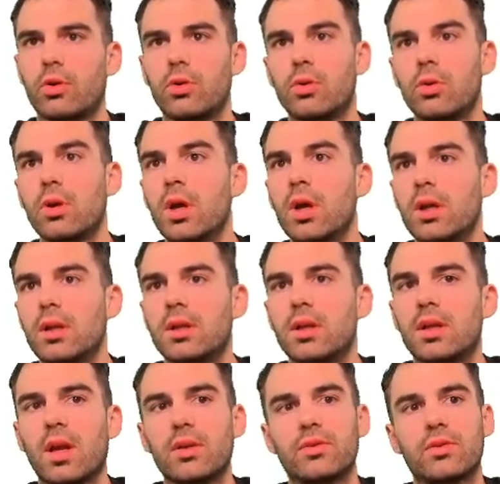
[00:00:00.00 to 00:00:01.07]
the Desktop
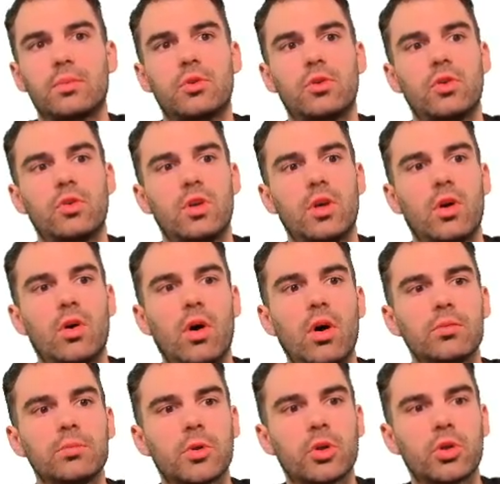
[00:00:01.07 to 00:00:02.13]
Studio
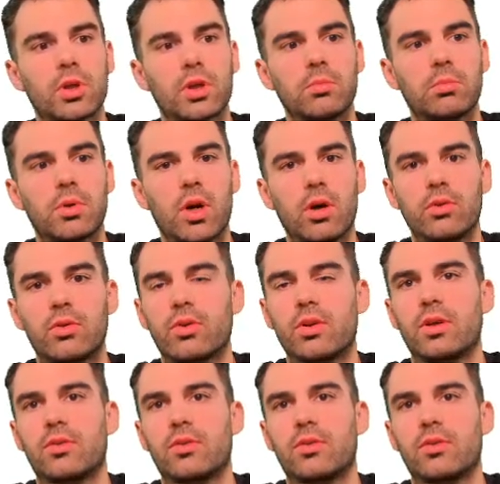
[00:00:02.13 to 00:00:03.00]
onboarding process.